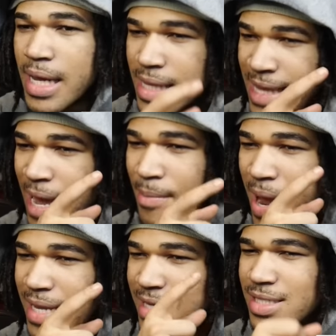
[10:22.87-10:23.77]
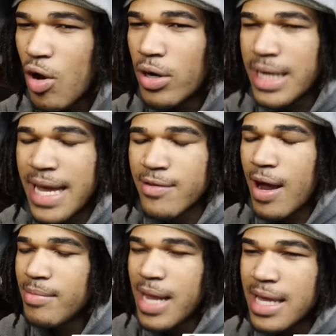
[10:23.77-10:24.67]
They made this song together, and
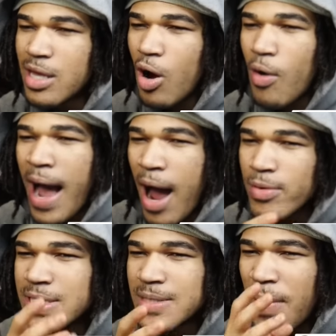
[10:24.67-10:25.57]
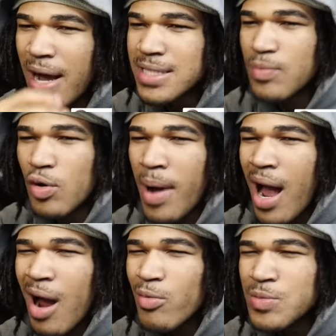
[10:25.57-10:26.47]
I'm like, yo, how is this possible? My
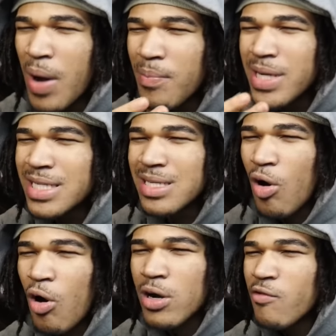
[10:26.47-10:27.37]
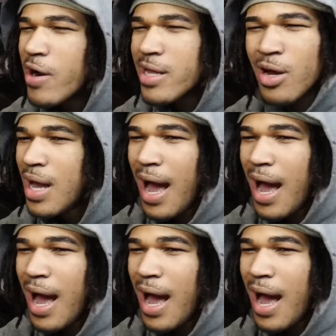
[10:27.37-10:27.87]
aunt was bumping this shit on the radio.